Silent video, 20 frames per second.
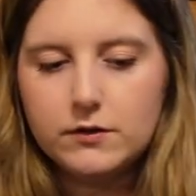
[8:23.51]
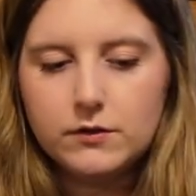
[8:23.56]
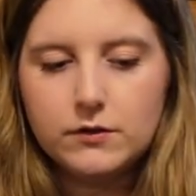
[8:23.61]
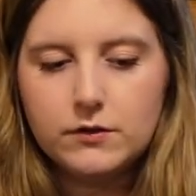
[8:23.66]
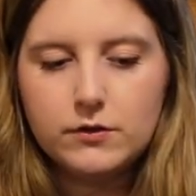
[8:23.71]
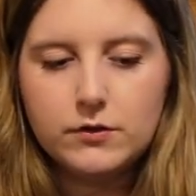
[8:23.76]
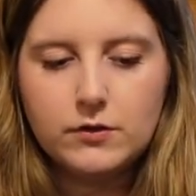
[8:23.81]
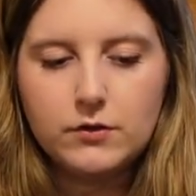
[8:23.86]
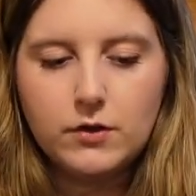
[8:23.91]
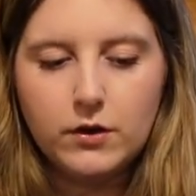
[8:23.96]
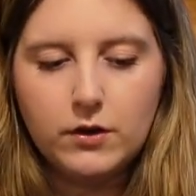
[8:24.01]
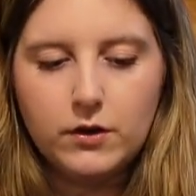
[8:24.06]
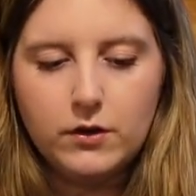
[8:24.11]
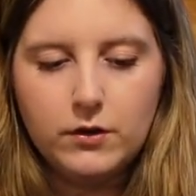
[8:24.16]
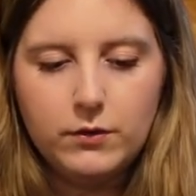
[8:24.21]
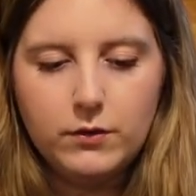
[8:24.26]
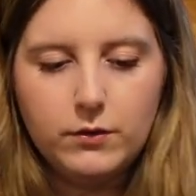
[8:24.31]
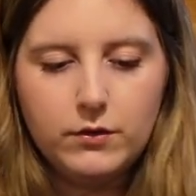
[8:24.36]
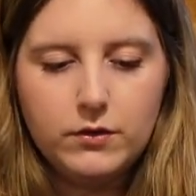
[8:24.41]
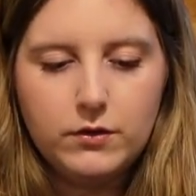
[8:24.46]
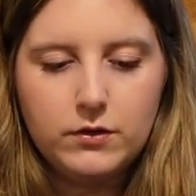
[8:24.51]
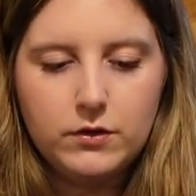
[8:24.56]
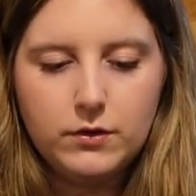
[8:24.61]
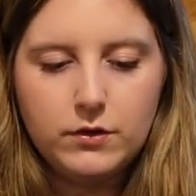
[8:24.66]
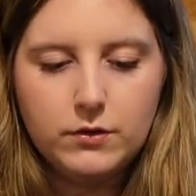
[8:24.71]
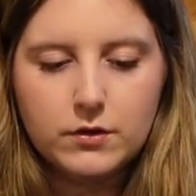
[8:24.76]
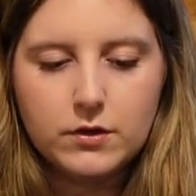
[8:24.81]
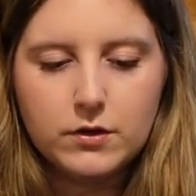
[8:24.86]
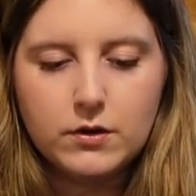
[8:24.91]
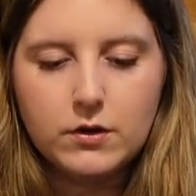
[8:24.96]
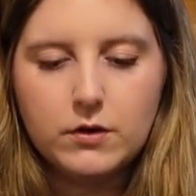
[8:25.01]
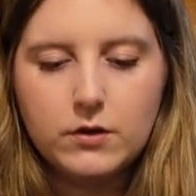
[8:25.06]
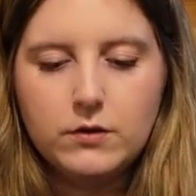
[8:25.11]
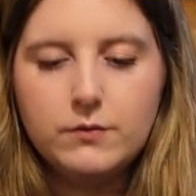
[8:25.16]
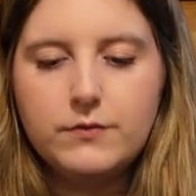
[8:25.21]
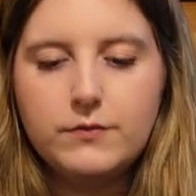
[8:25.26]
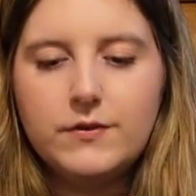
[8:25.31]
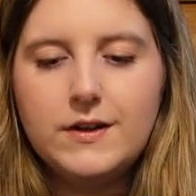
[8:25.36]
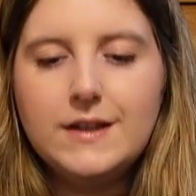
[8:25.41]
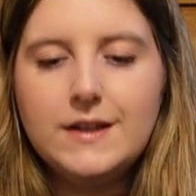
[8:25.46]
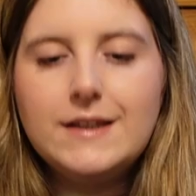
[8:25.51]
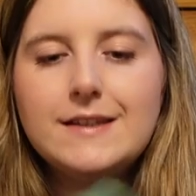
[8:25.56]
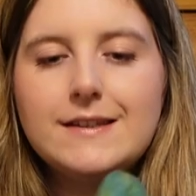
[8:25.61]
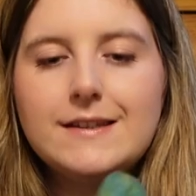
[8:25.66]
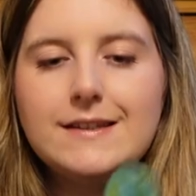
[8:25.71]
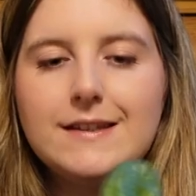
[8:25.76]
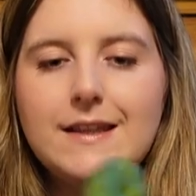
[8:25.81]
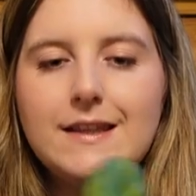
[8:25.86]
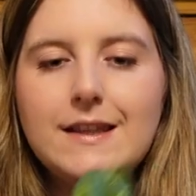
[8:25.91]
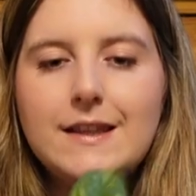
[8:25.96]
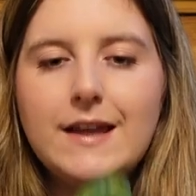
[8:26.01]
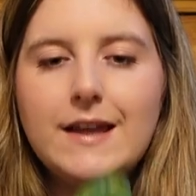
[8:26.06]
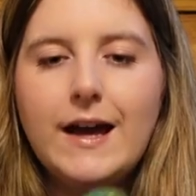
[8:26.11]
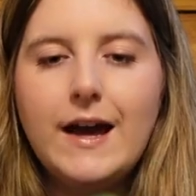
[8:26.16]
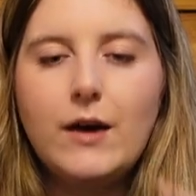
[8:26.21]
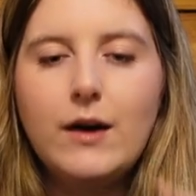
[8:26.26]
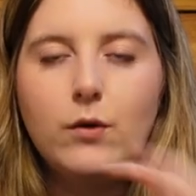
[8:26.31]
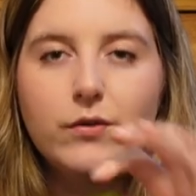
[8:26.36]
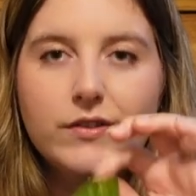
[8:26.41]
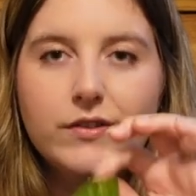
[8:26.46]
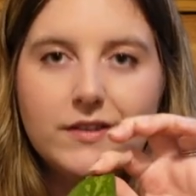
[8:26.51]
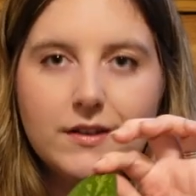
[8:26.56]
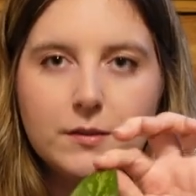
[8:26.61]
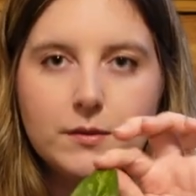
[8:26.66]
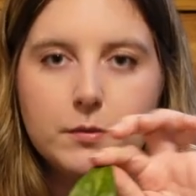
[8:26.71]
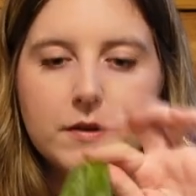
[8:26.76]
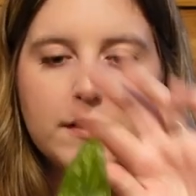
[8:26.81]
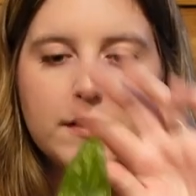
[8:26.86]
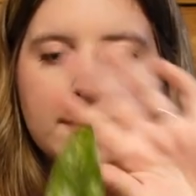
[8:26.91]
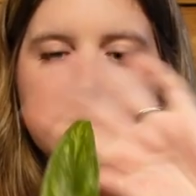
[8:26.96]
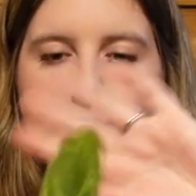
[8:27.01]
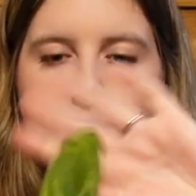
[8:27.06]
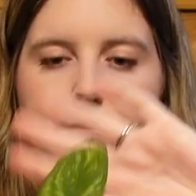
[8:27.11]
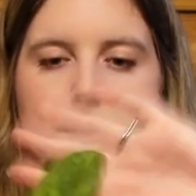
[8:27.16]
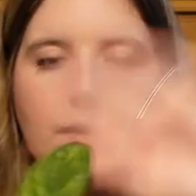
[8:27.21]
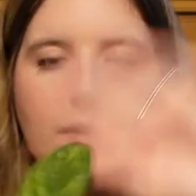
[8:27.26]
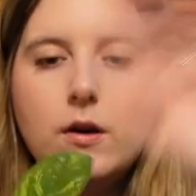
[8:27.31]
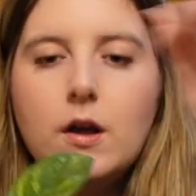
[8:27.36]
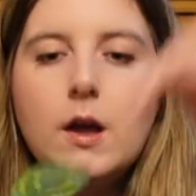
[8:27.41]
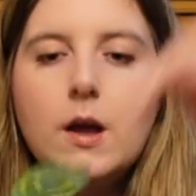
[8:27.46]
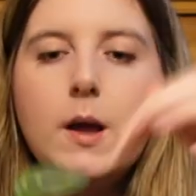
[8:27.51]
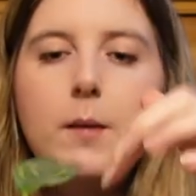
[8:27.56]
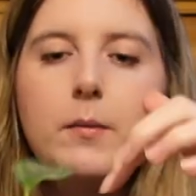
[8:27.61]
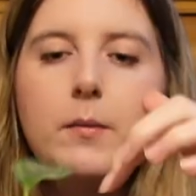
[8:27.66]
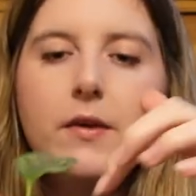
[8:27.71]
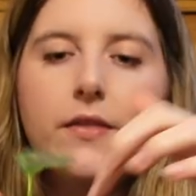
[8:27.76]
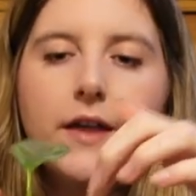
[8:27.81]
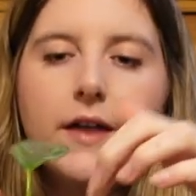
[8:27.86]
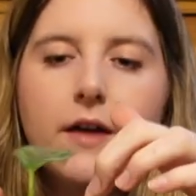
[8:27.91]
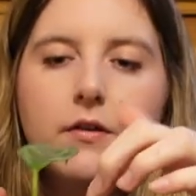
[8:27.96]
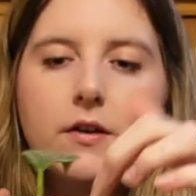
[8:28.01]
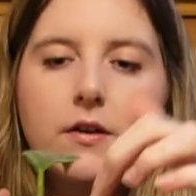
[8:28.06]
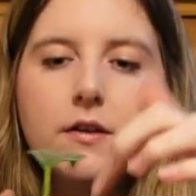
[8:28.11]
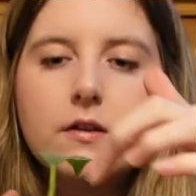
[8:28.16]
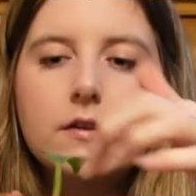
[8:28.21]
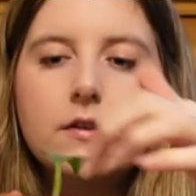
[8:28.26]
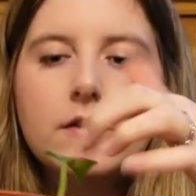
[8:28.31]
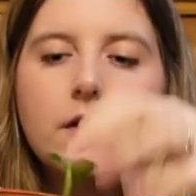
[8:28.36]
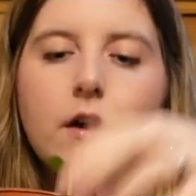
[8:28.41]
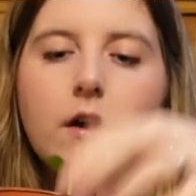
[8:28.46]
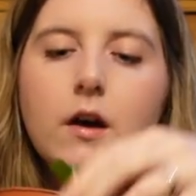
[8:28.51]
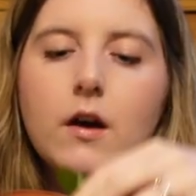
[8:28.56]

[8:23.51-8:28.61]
So you can hopefully see there, obviously it's put this leaf out, but there is